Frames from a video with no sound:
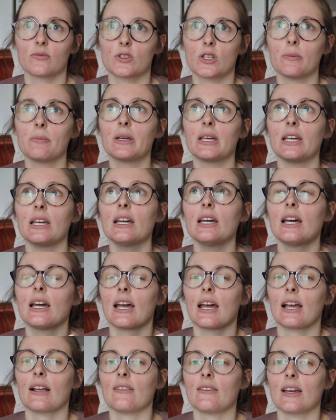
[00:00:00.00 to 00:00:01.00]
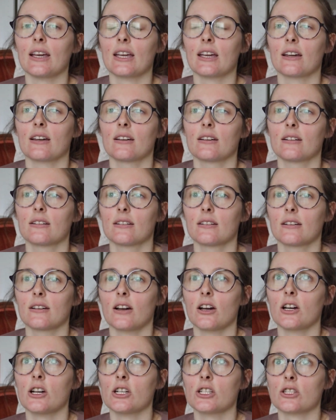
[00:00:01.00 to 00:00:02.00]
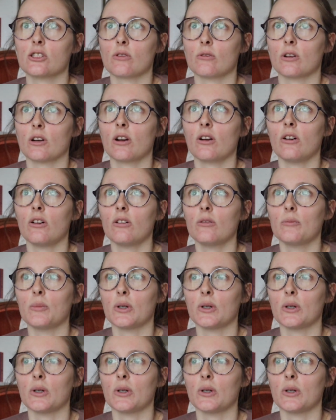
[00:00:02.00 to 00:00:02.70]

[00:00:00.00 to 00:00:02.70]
To me, it like a historical